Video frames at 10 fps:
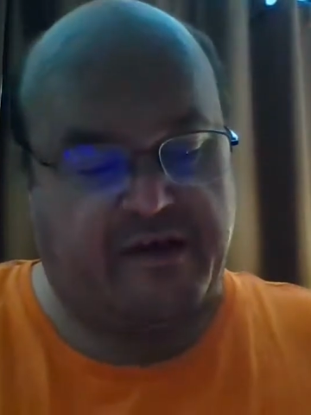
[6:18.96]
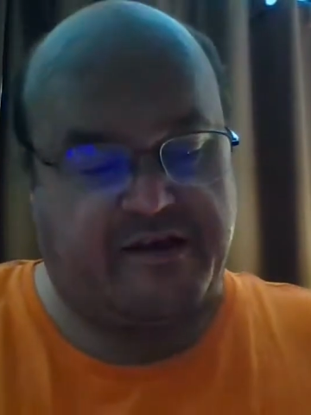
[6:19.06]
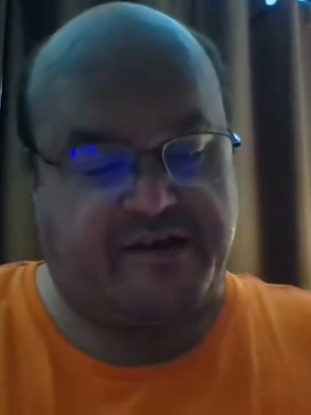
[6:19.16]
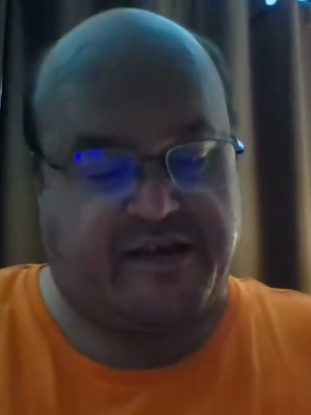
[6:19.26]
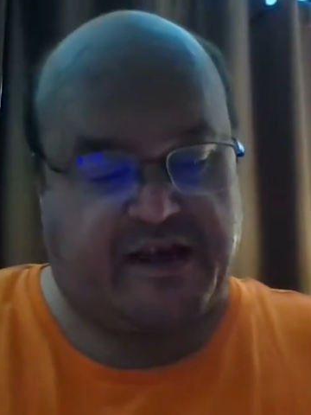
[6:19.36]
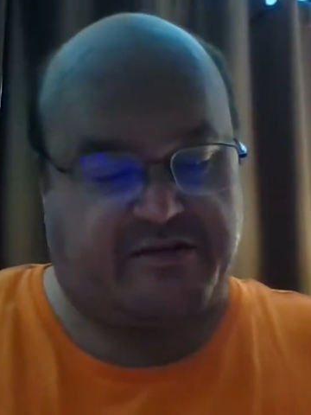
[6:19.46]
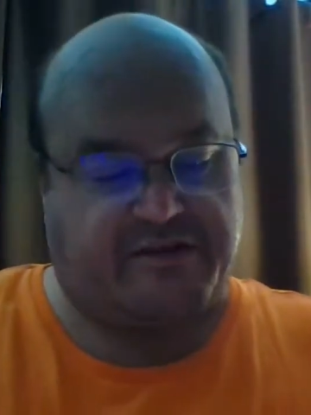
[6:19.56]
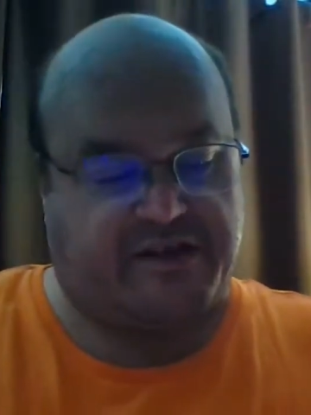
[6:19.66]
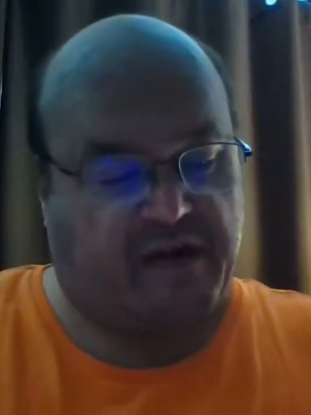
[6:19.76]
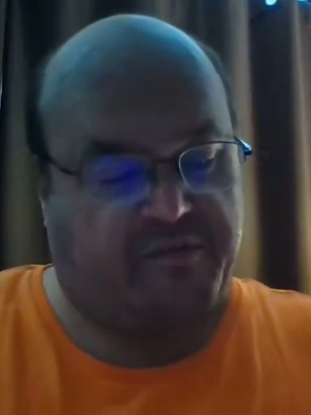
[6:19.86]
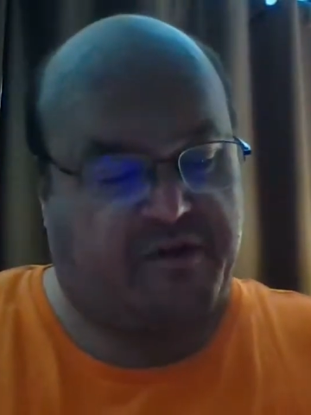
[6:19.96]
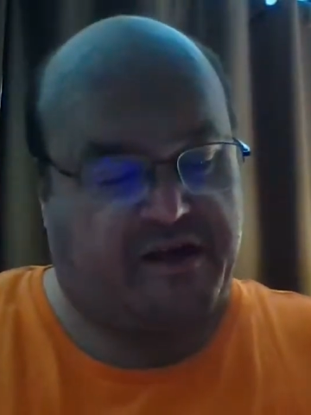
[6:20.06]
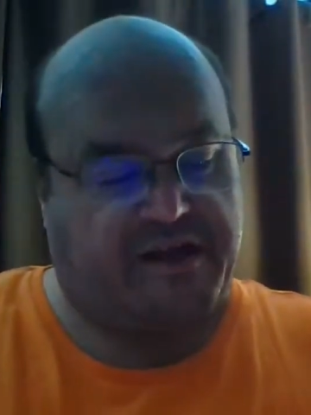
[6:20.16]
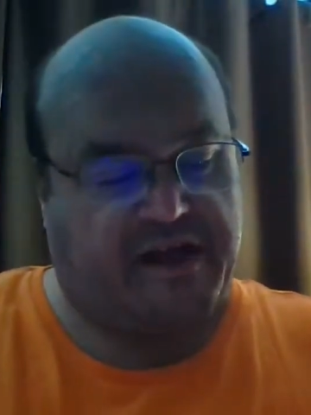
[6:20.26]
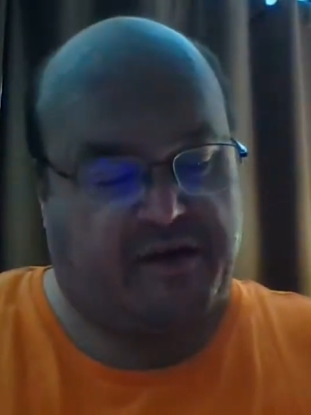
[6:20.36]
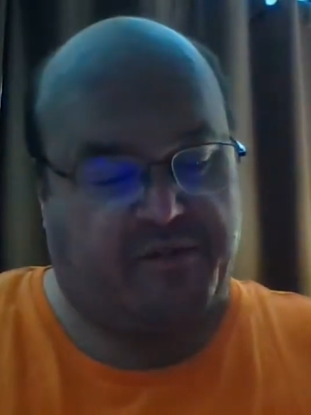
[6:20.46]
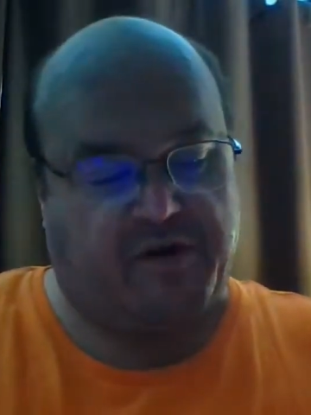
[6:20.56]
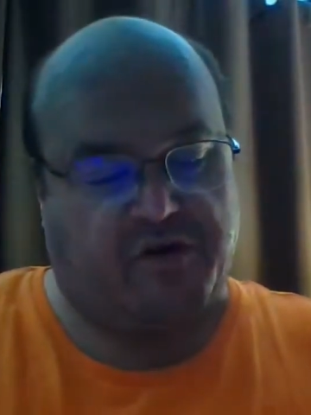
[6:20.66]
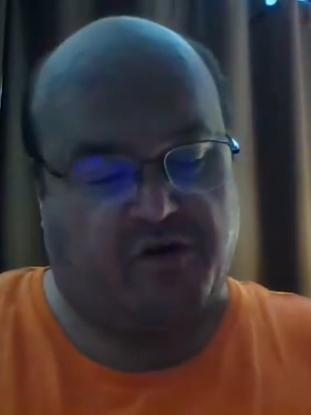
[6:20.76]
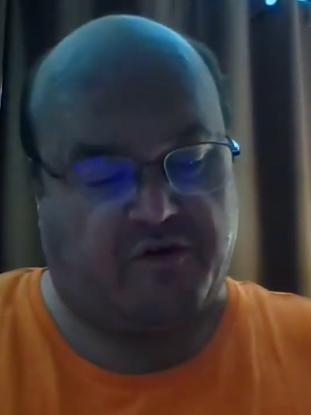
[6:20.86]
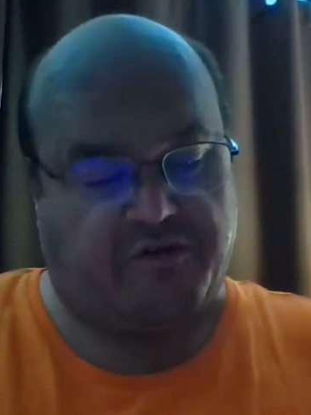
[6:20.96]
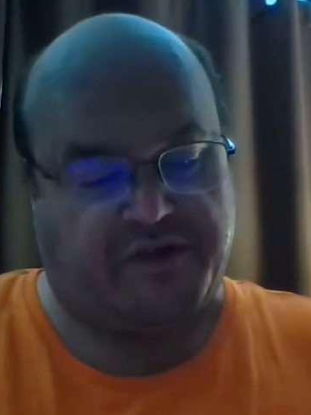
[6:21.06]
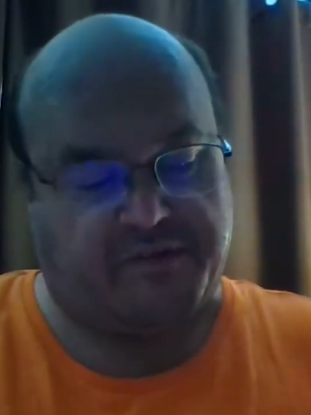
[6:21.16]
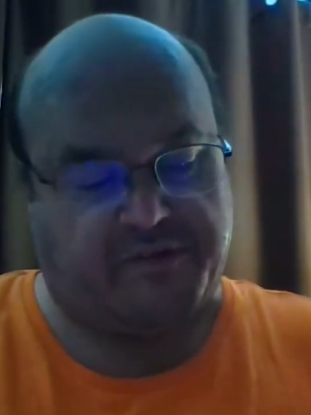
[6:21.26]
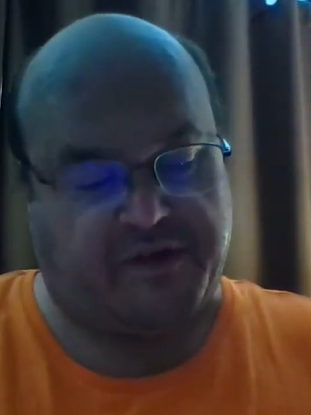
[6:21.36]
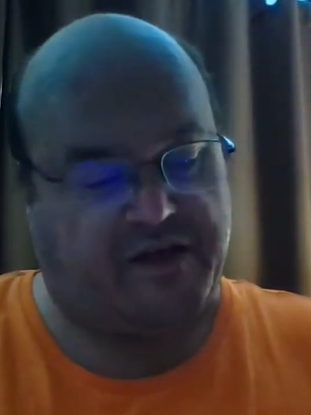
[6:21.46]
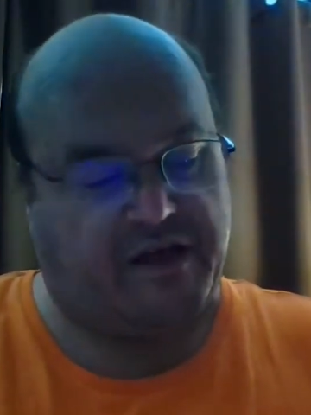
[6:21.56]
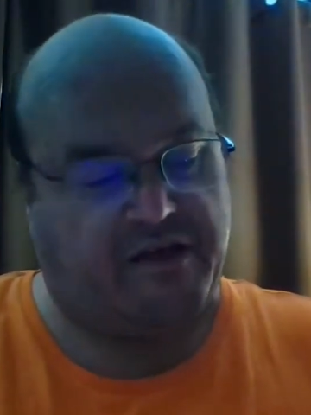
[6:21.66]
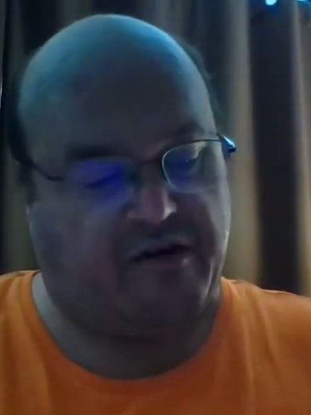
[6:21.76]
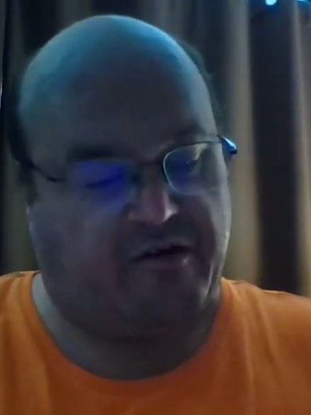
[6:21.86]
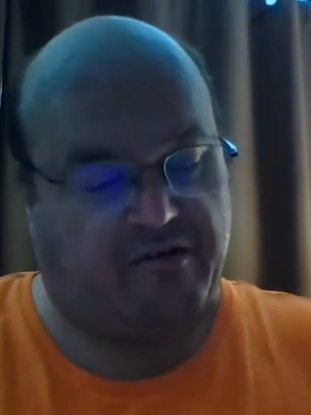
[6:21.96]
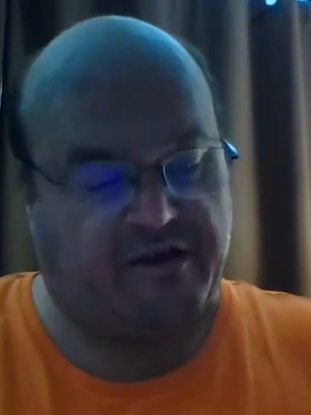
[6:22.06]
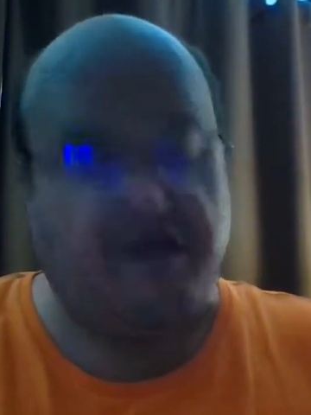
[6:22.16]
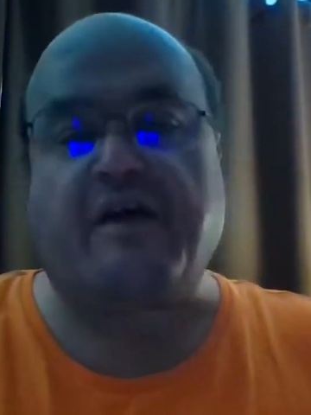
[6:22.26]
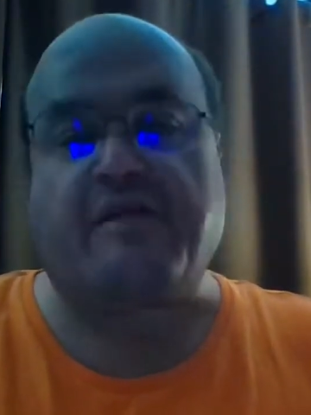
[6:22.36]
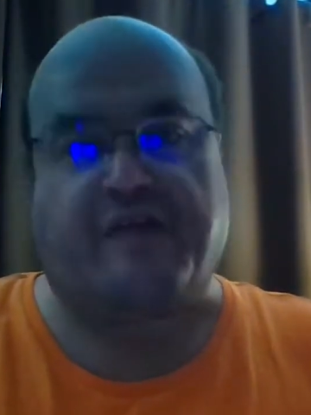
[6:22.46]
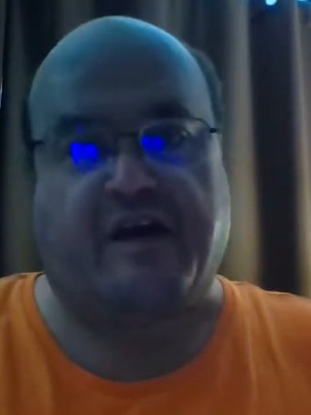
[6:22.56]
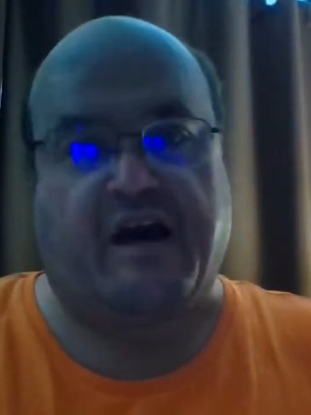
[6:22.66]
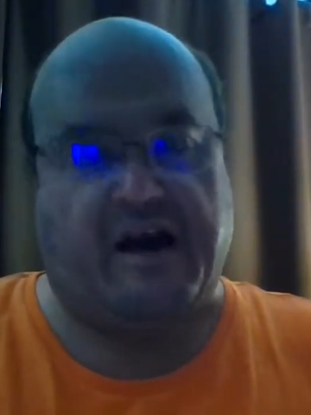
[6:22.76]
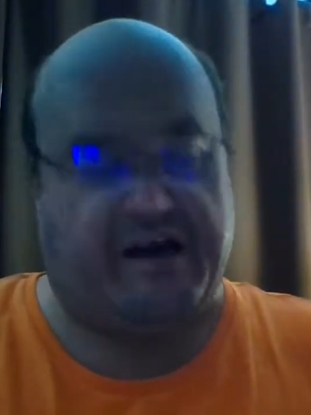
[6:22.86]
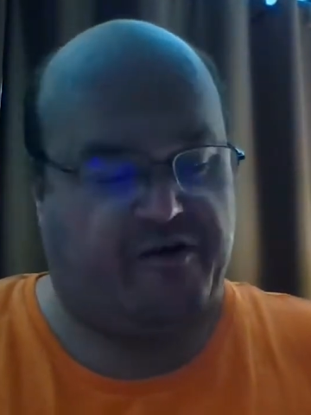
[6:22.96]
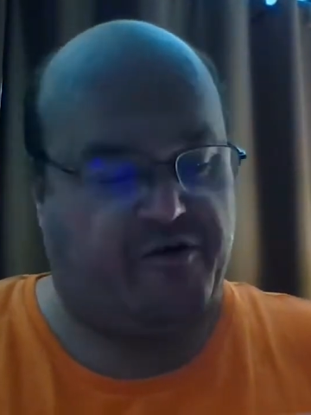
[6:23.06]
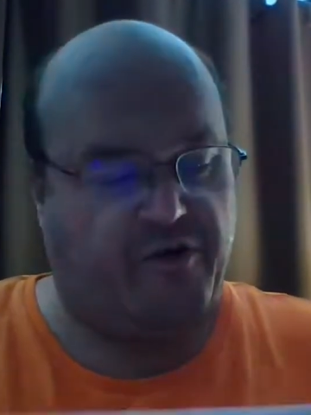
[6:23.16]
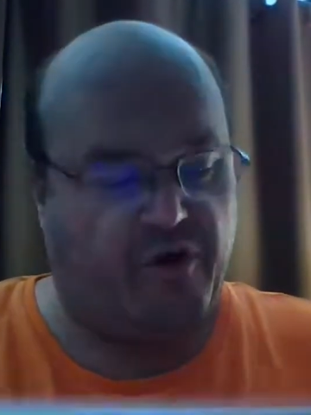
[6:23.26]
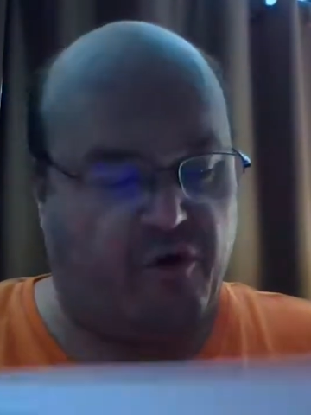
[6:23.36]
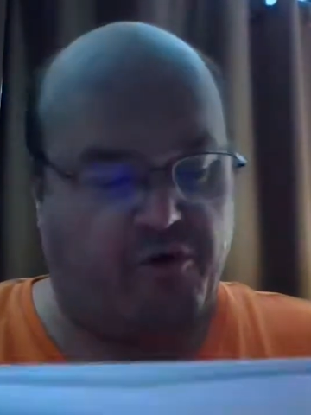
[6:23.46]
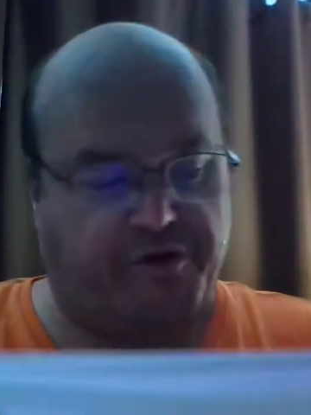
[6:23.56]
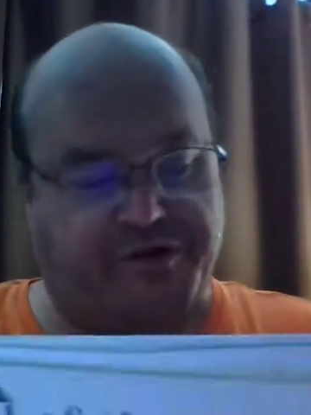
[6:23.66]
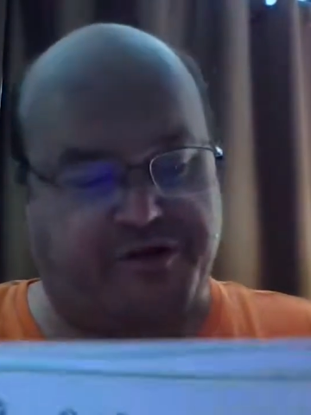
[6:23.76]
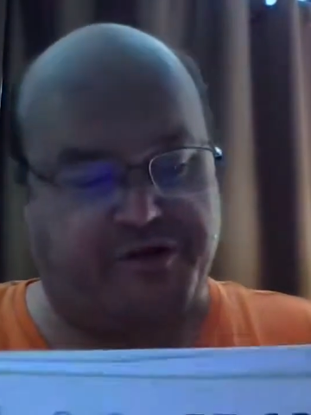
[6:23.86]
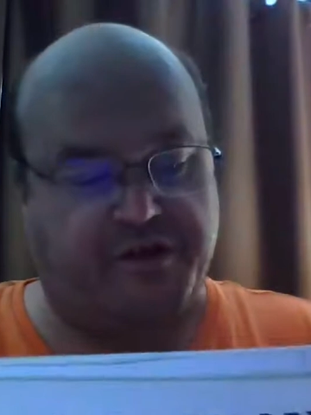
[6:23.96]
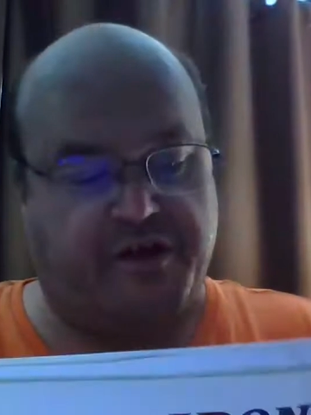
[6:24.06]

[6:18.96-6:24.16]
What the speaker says: scouts galloped into camp and told of something they called the Iron Horse.